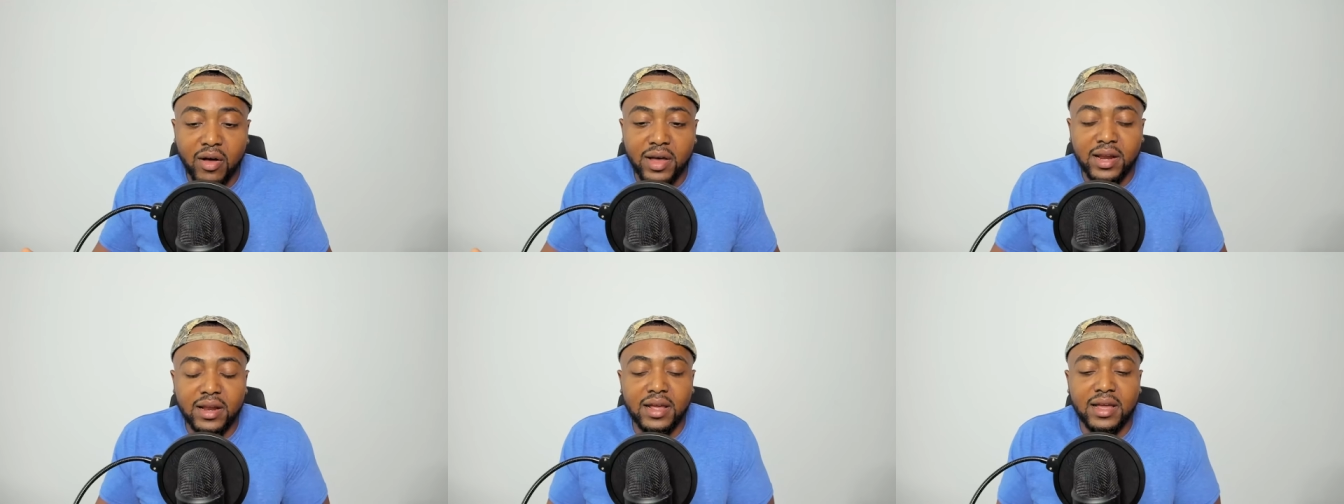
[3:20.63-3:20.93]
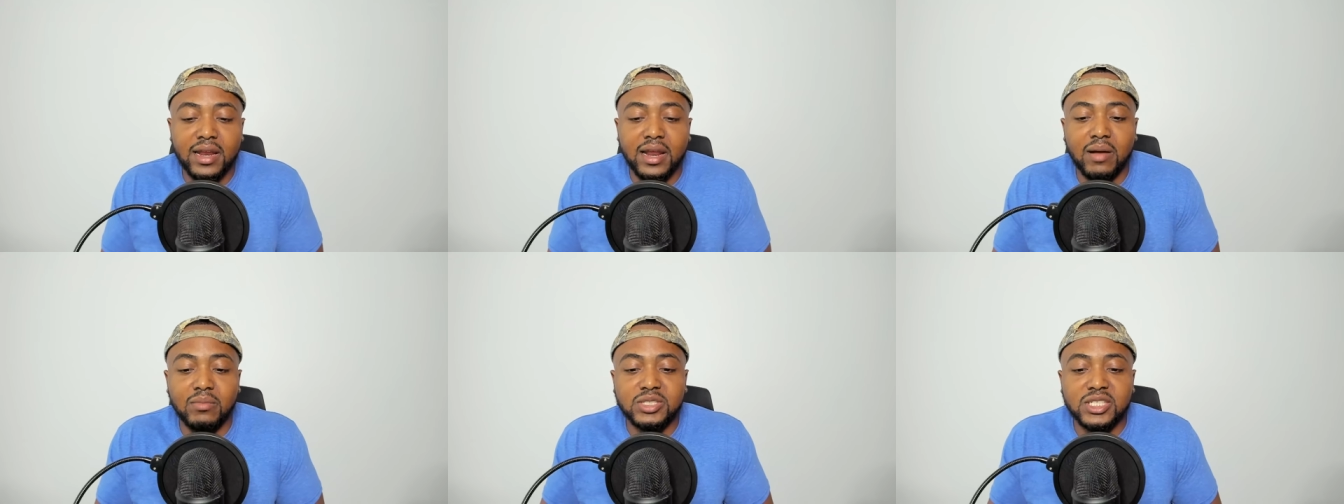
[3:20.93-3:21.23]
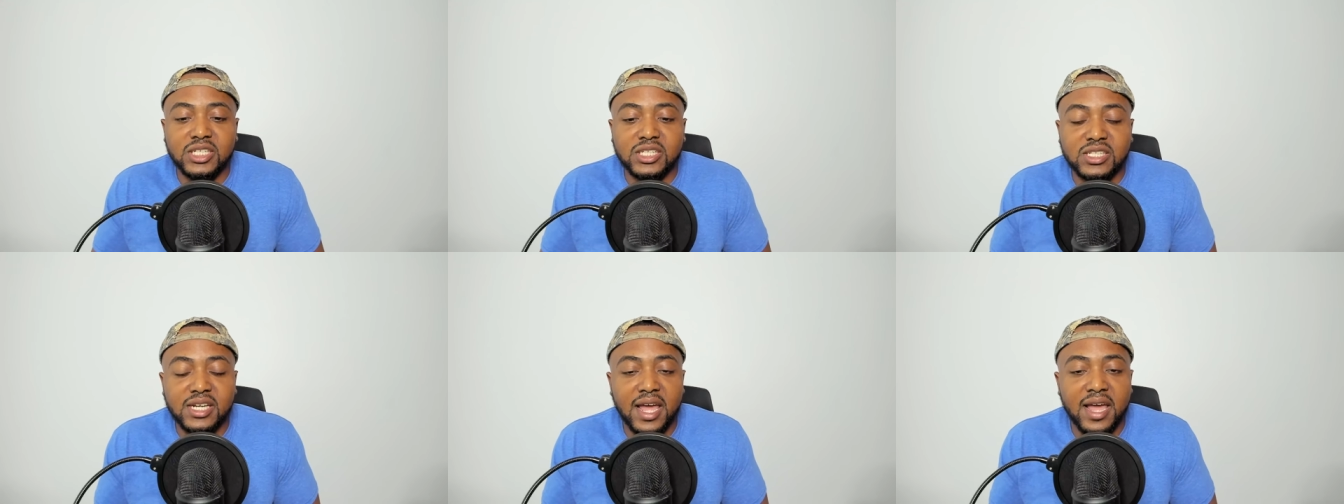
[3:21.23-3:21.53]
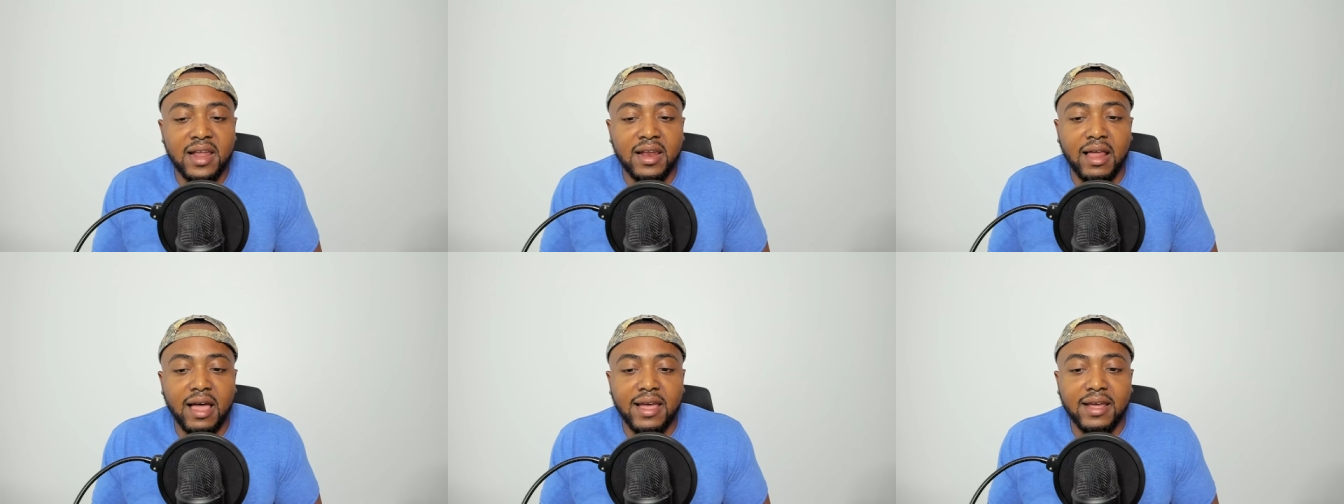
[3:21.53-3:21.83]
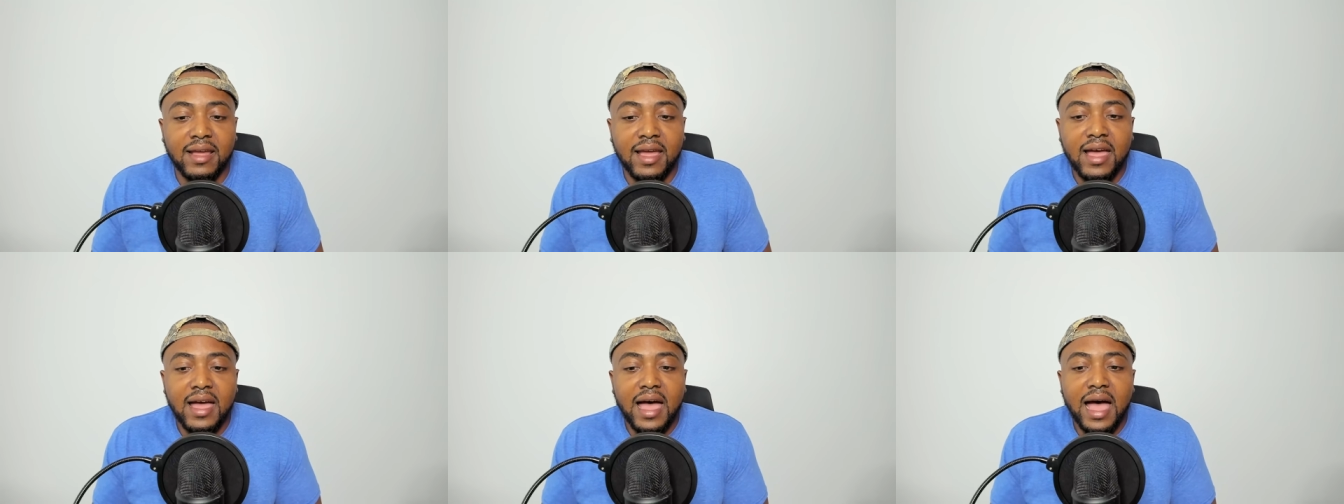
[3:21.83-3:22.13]
And, and I'm just saying,
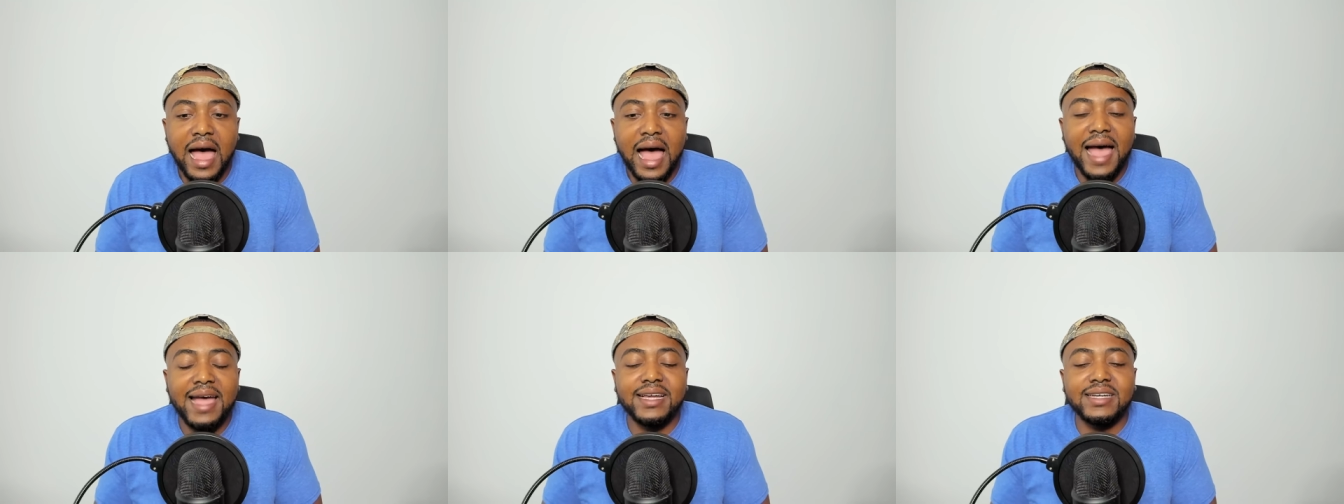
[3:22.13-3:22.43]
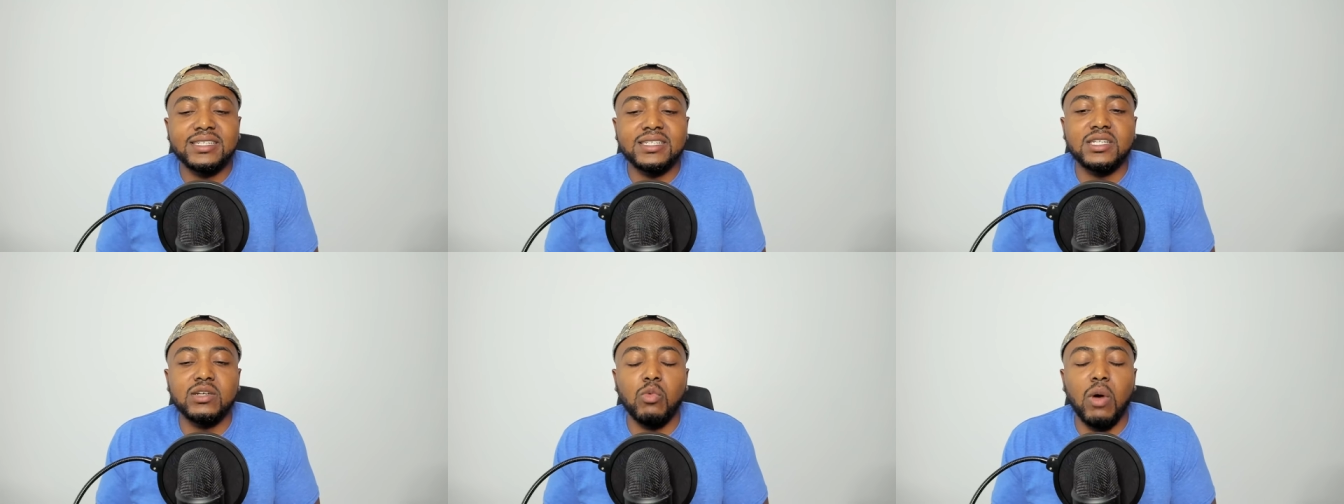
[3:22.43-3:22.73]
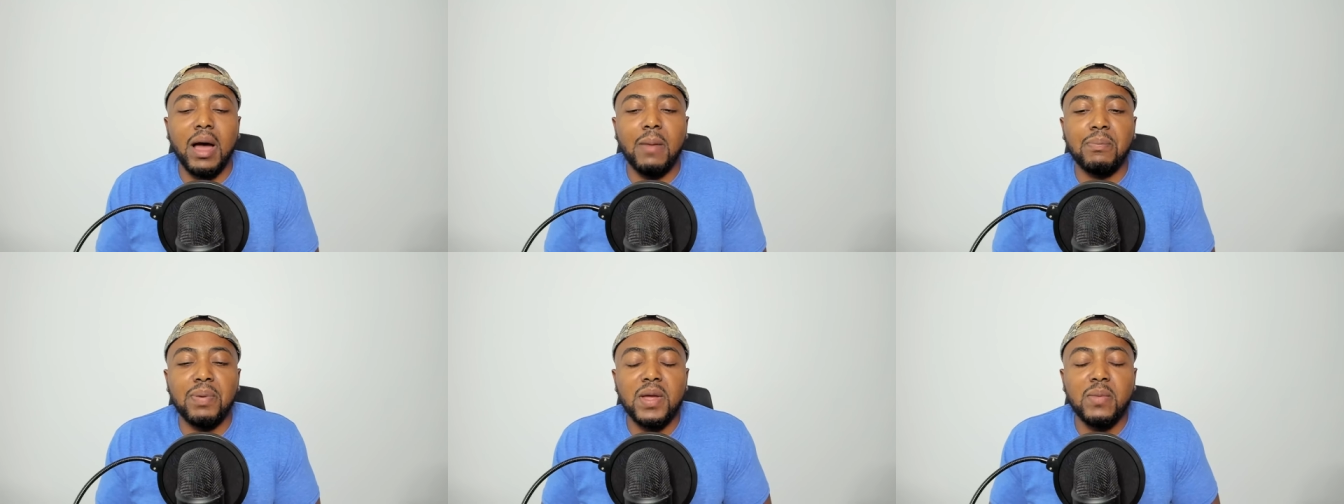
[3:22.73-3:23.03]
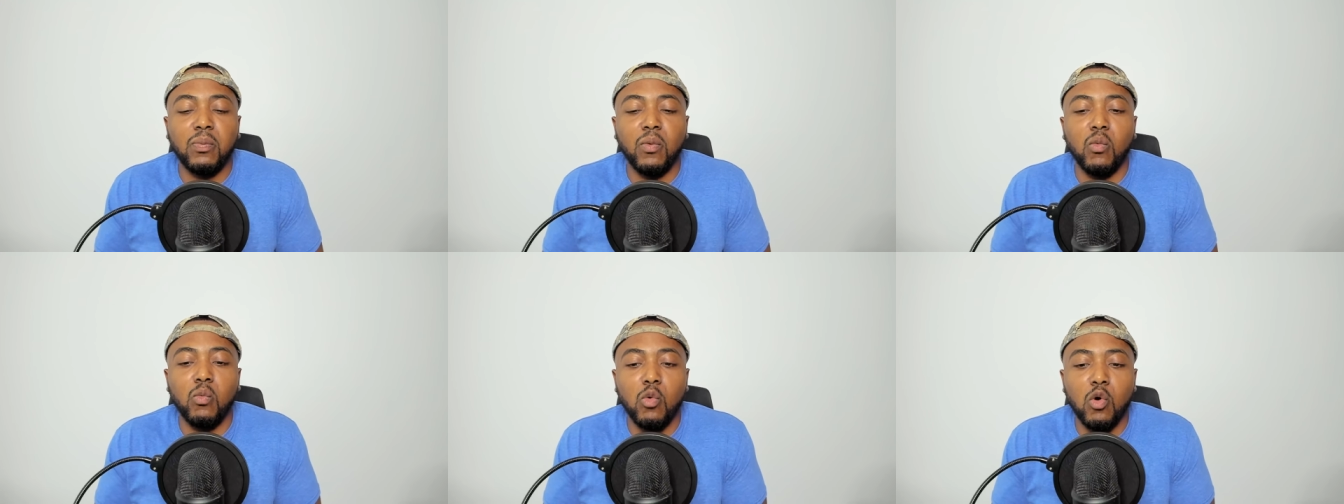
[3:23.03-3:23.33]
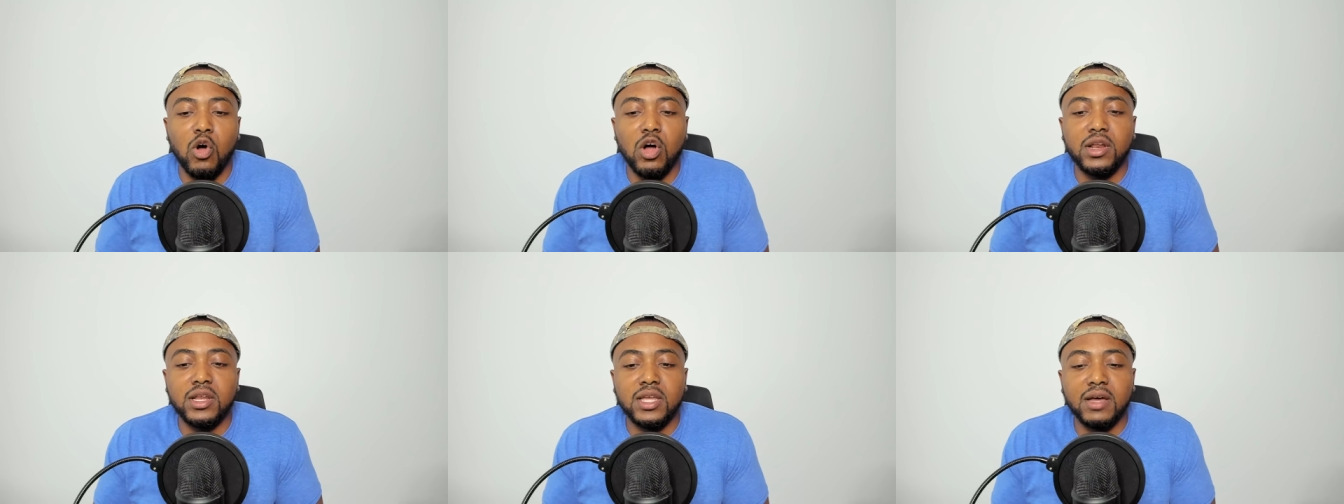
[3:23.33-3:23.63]
like, I can see why people
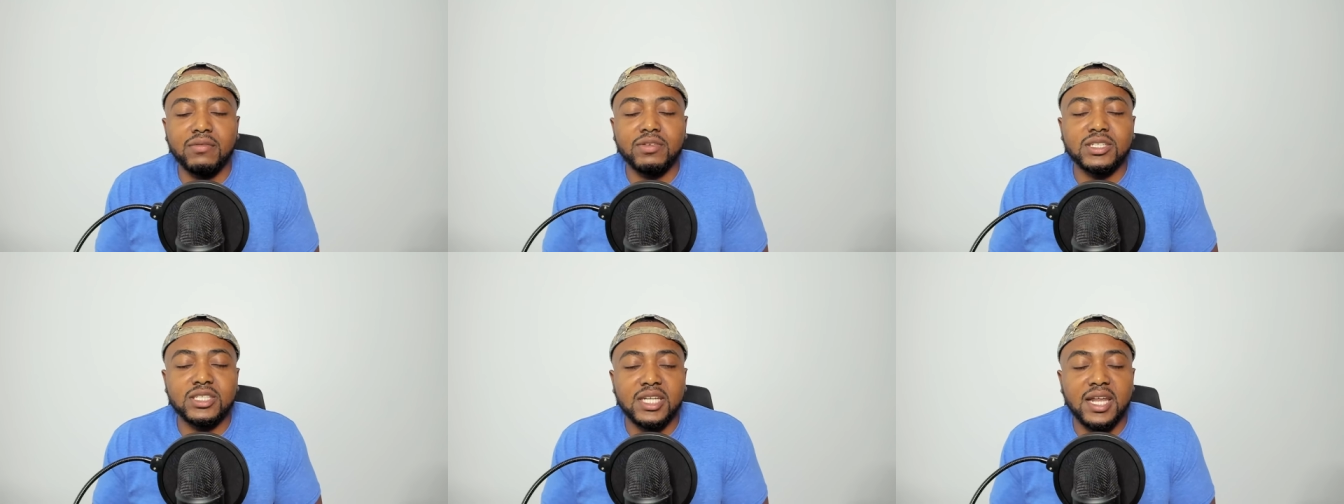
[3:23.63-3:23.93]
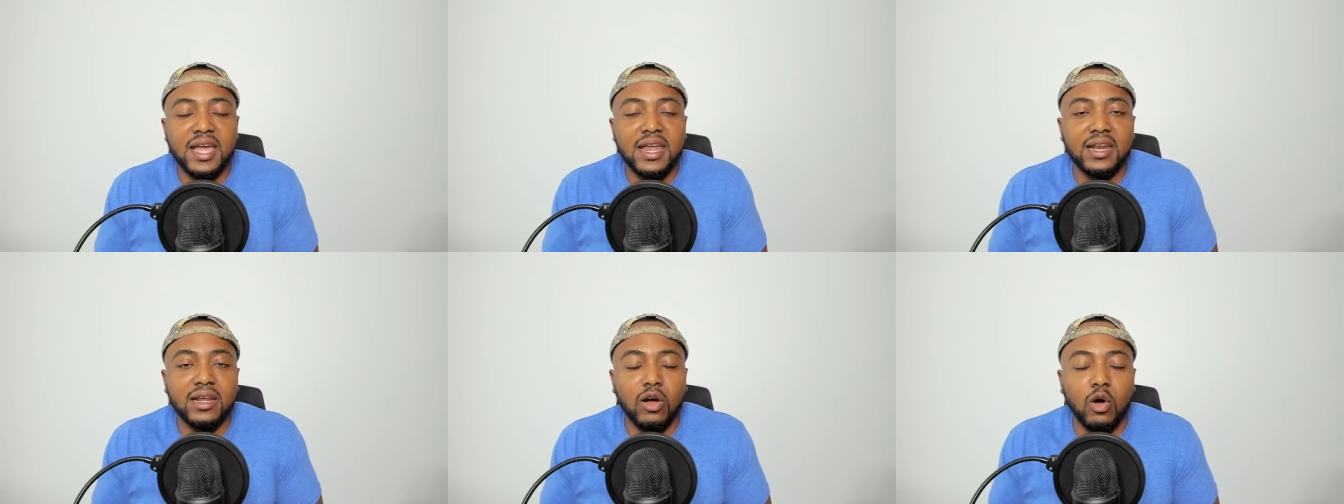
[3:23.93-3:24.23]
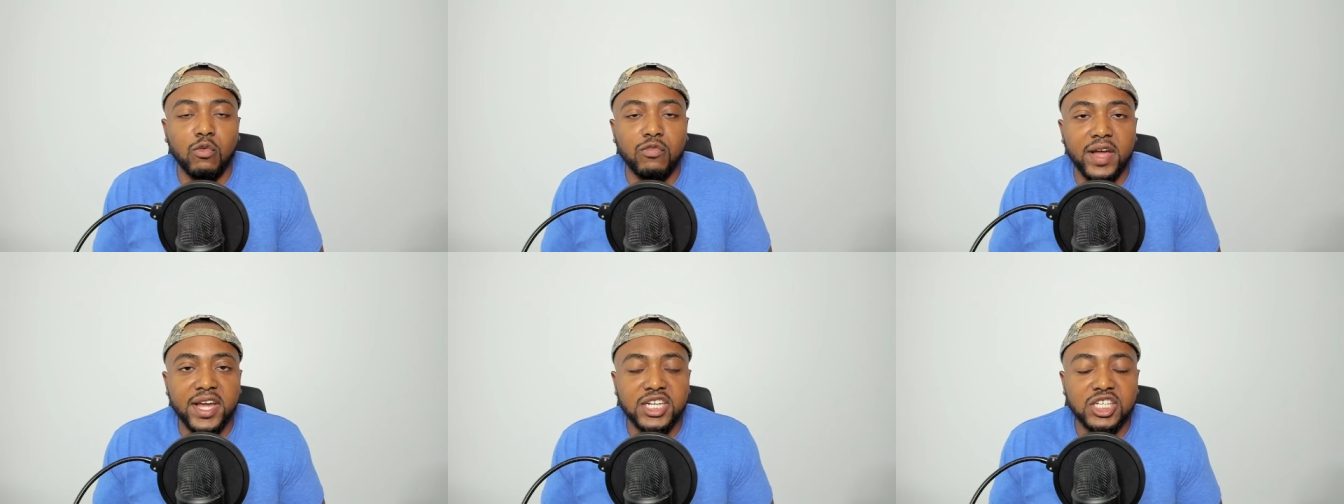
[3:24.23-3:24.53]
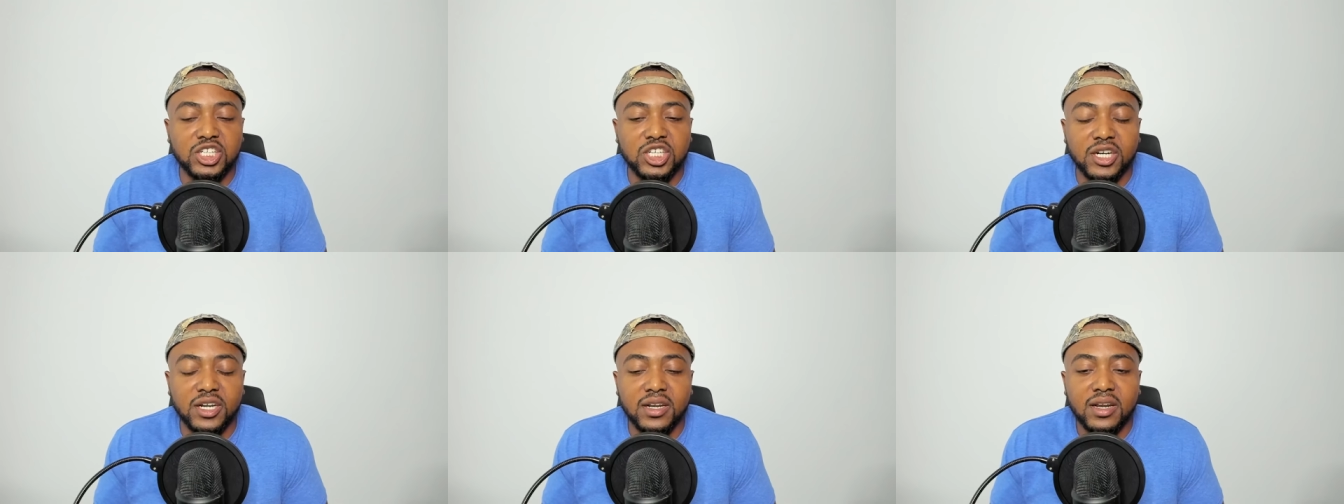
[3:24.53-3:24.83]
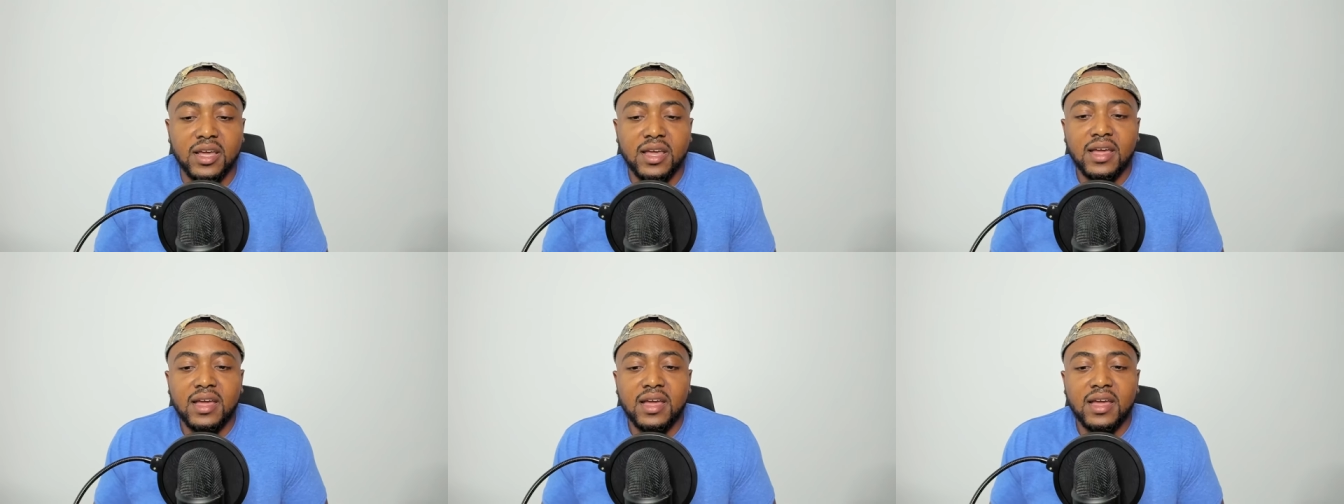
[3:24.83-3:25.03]
would give a standing ovation